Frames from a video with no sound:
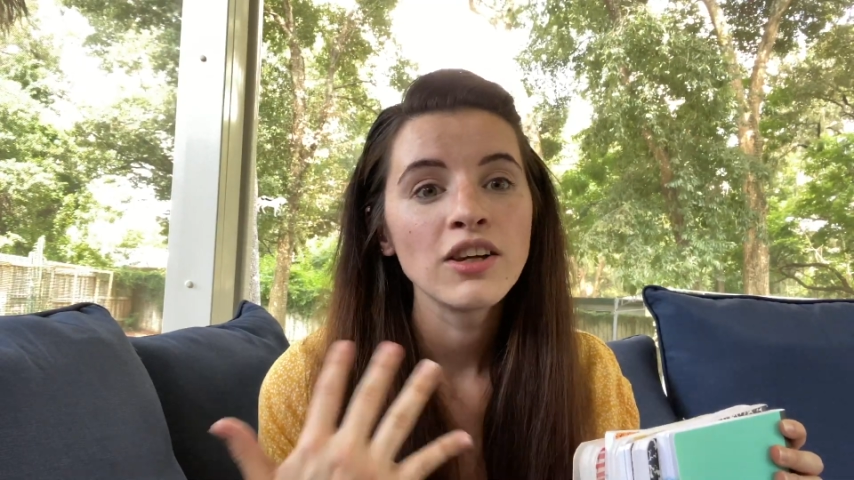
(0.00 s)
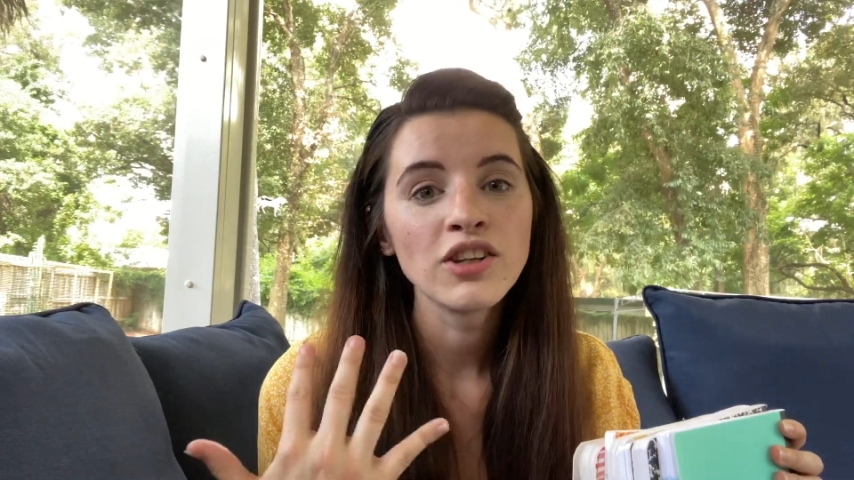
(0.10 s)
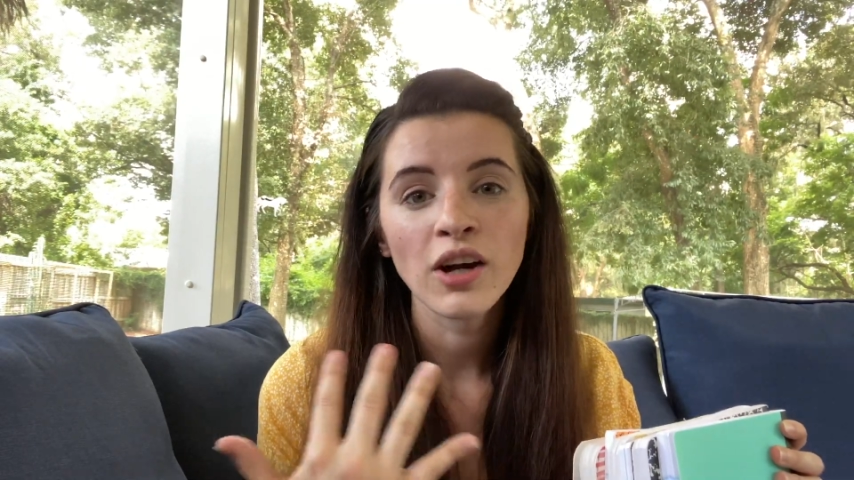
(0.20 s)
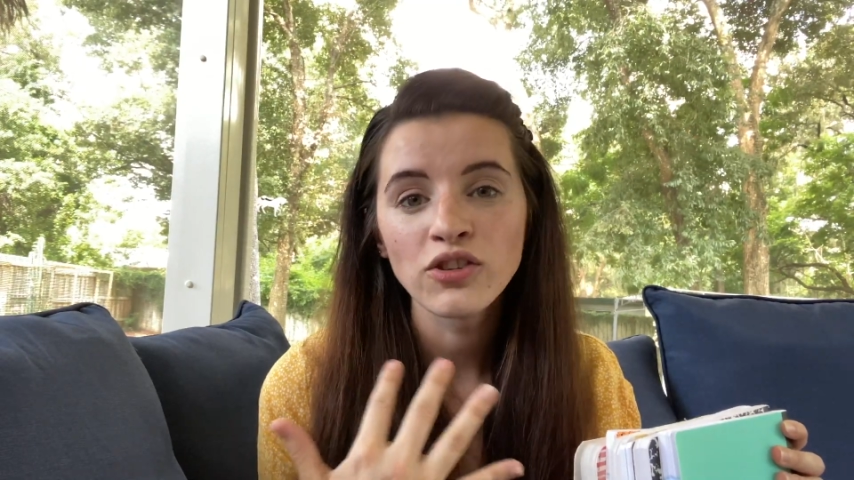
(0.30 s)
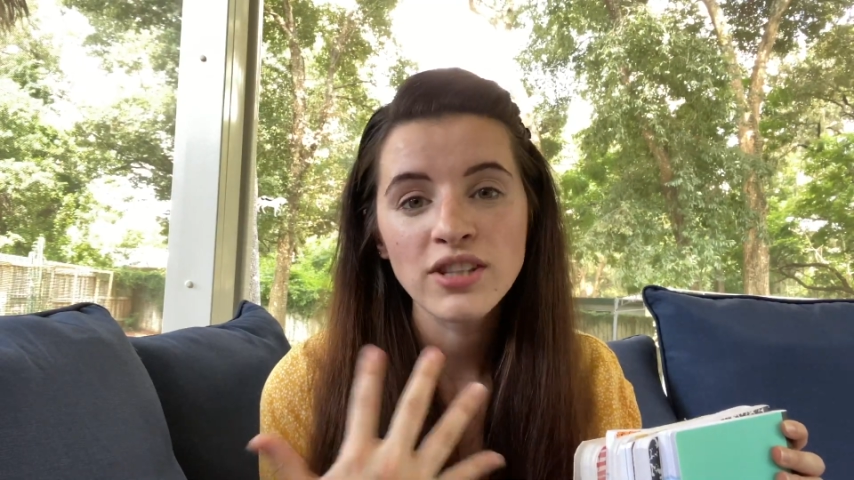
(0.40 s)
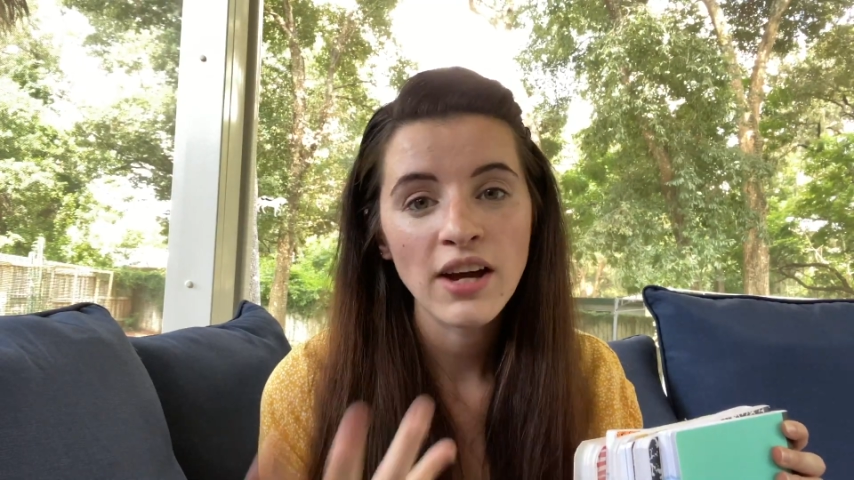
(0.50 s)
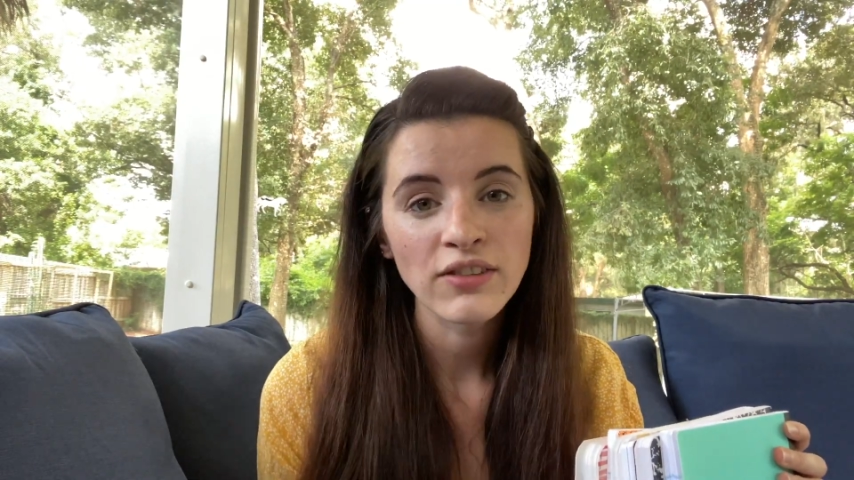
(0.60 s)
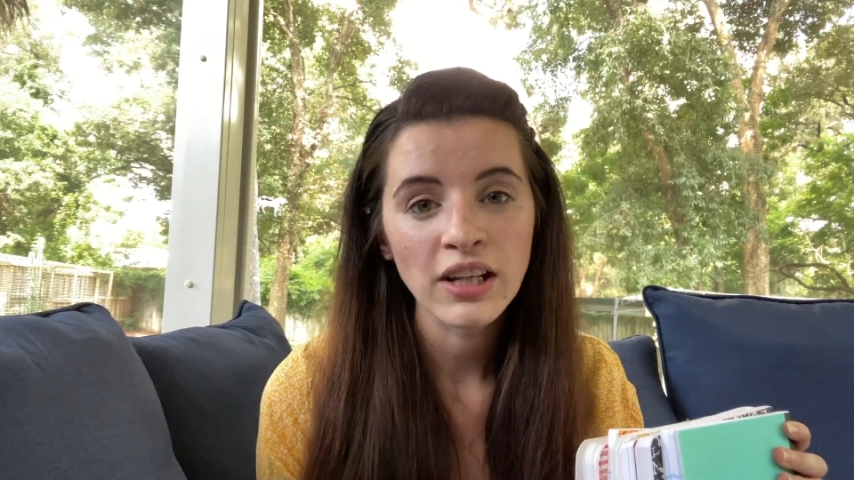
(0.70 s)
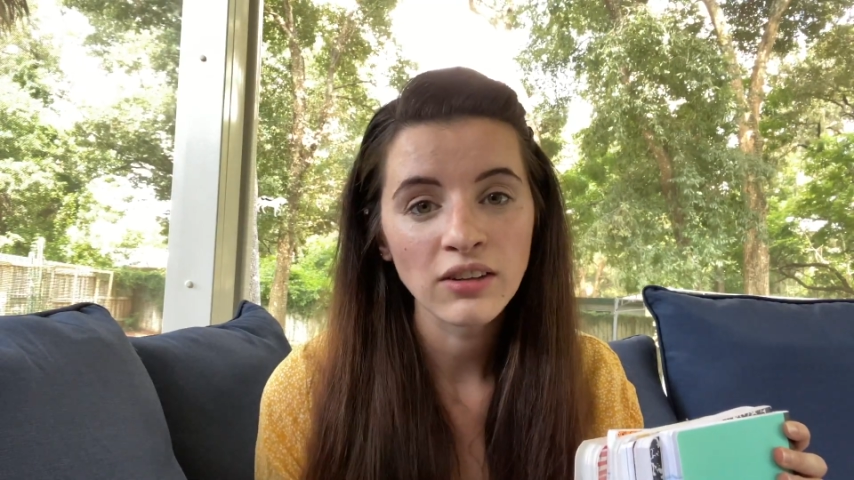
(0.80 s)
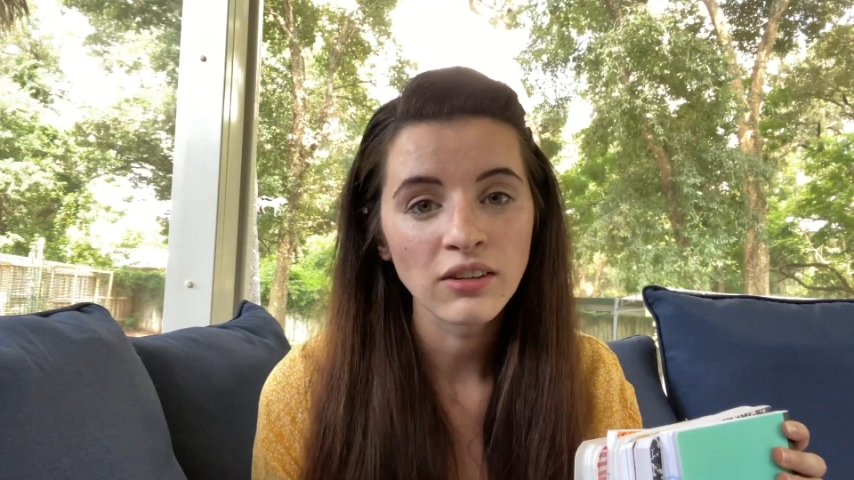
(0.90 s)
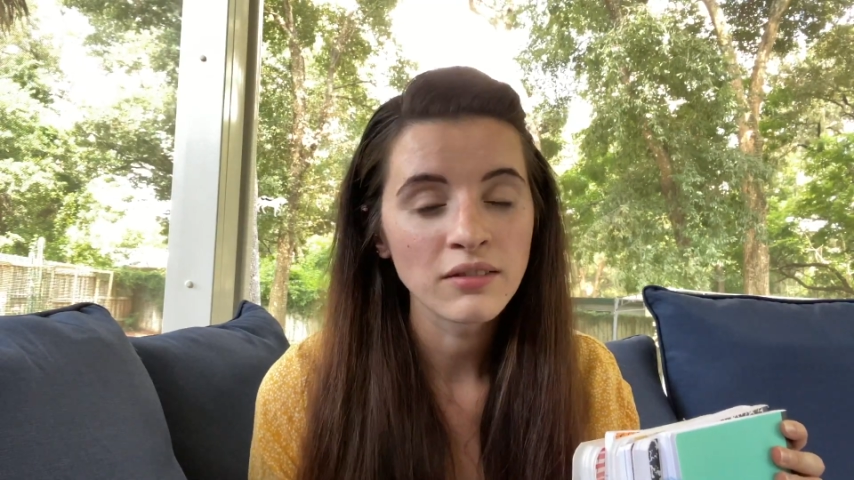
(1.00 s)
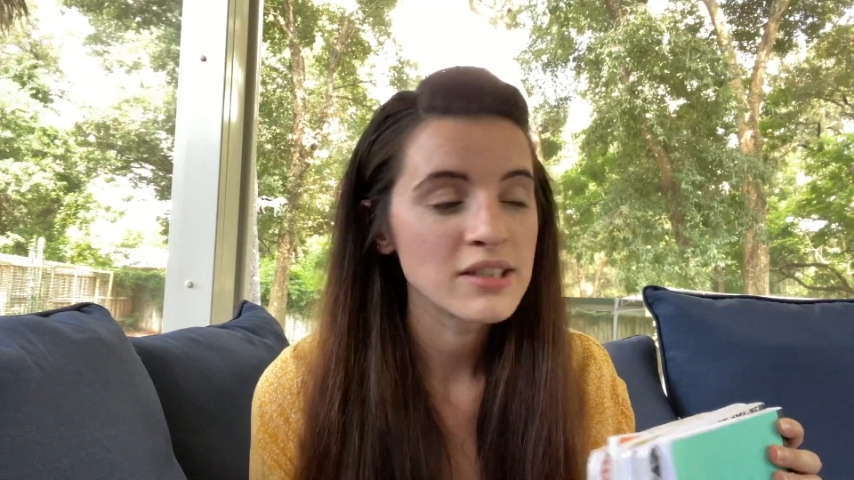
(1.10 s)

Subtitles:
you know, just every little